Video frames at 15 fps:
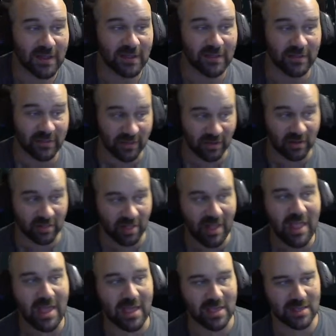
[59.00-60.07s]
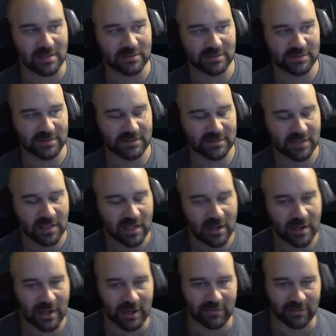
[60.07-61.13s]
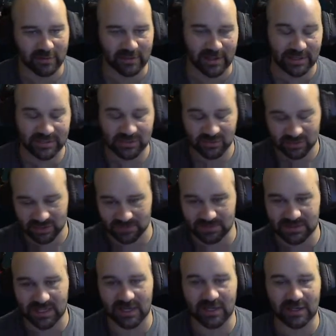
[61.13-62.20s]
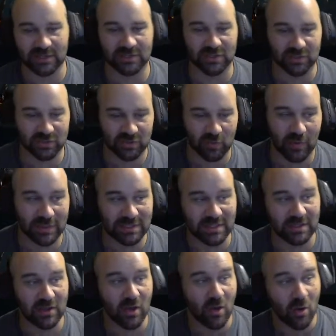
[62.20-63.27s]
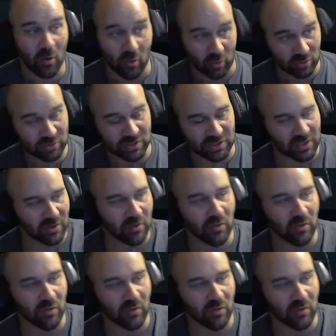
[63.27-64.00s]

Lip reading: the Clans, and the clans are subsetted into 20 or so